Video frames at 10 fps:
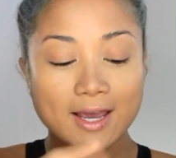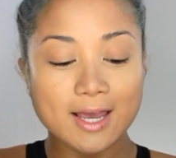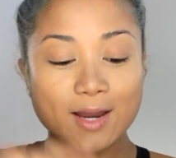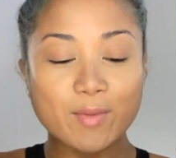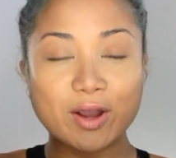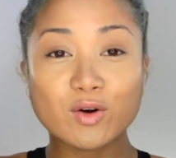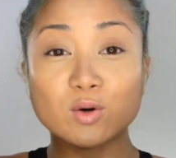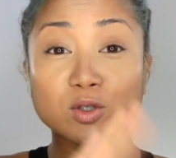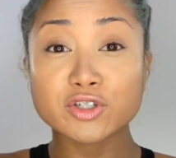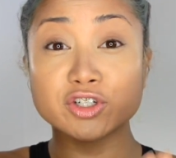And my
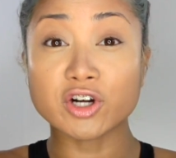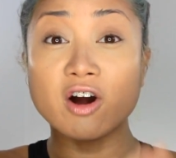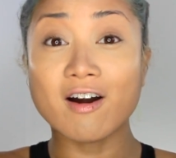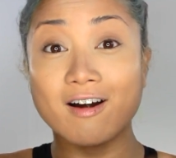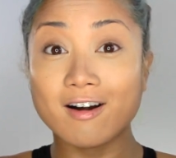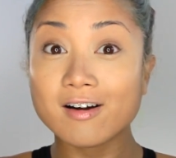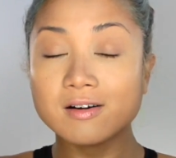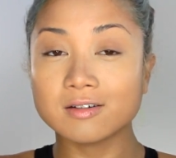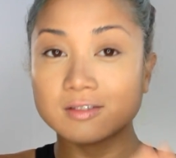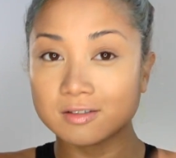girl Char,
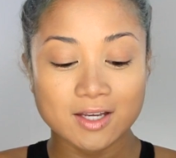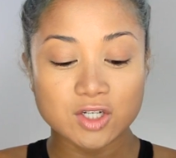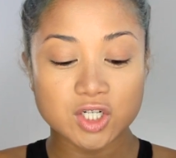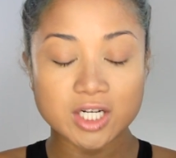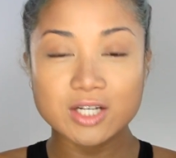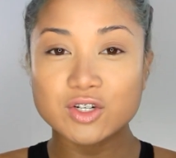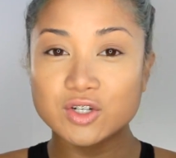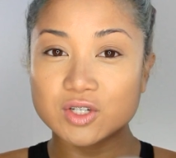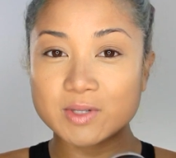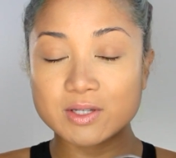she
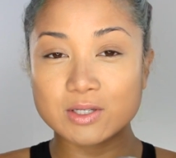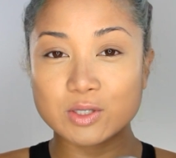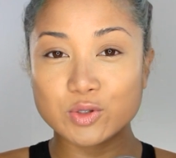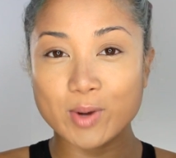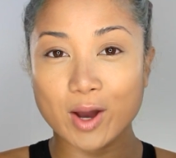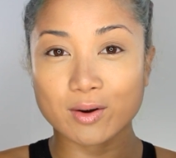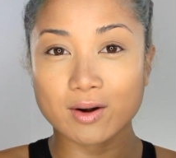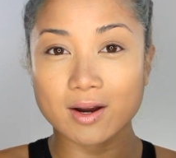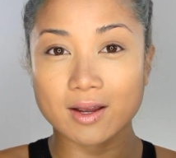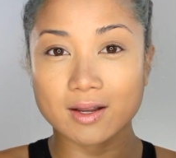introduced me to this loose
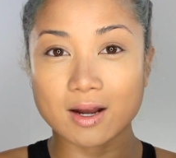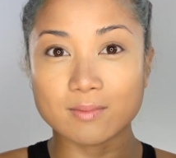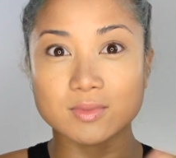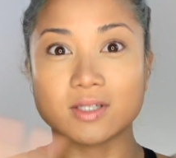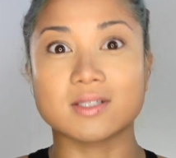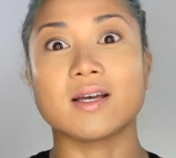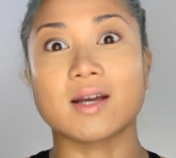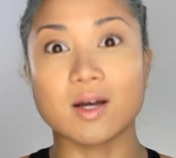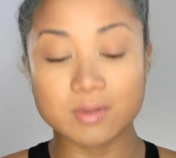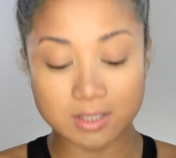powder, and I'm just
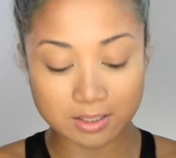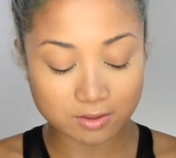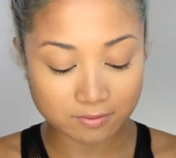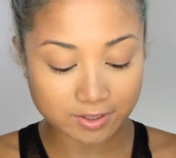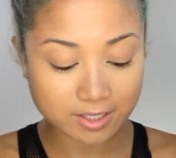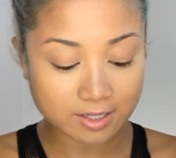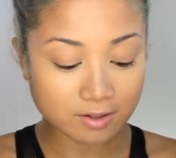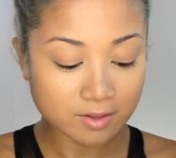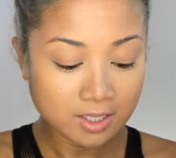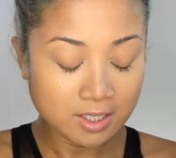like obsessed over it
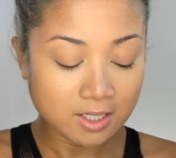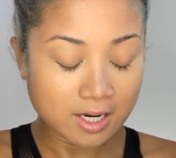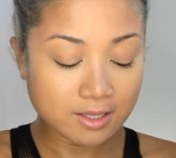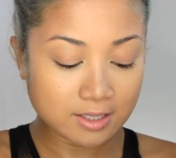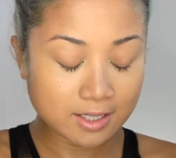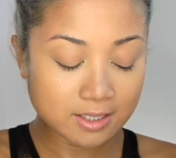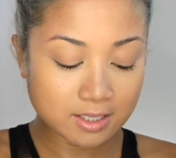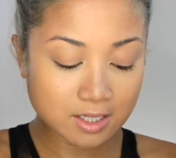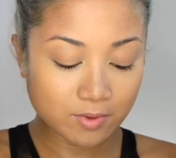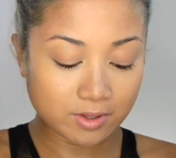now. And the nice
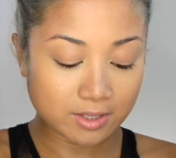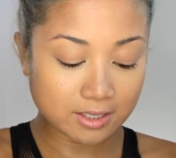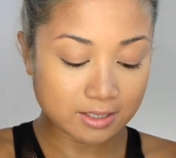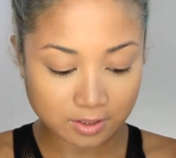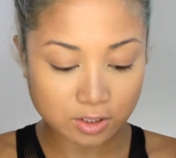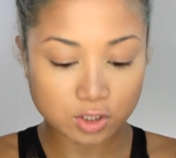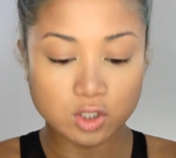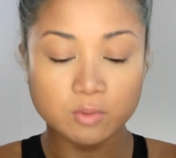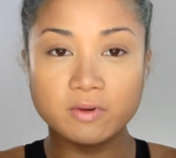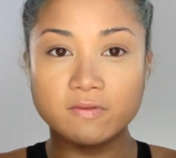thing with this, it's
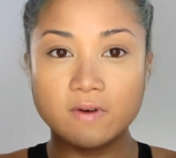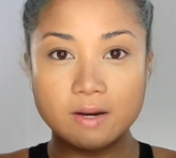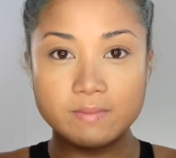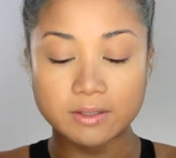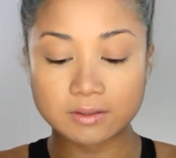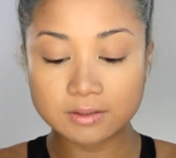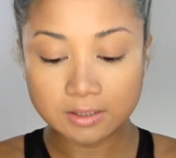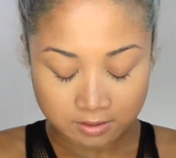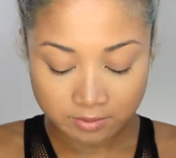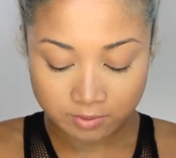super fine milled.
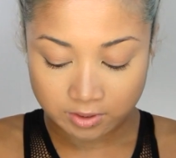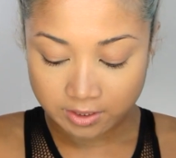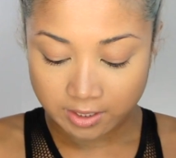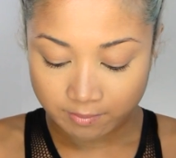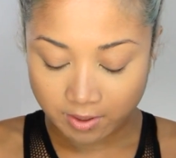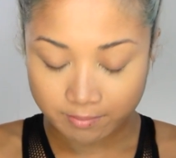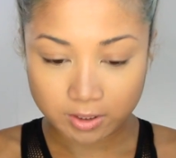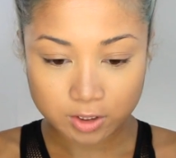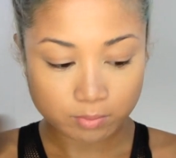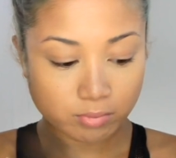So I'm just gonna get my
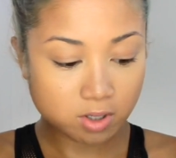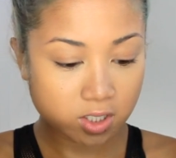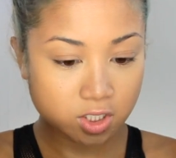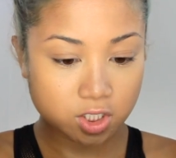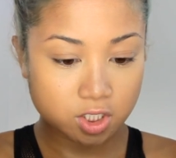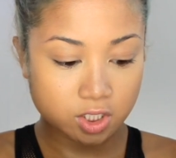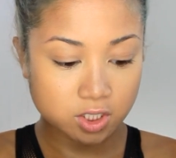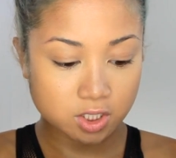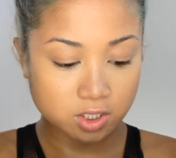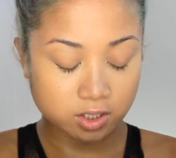blush brush.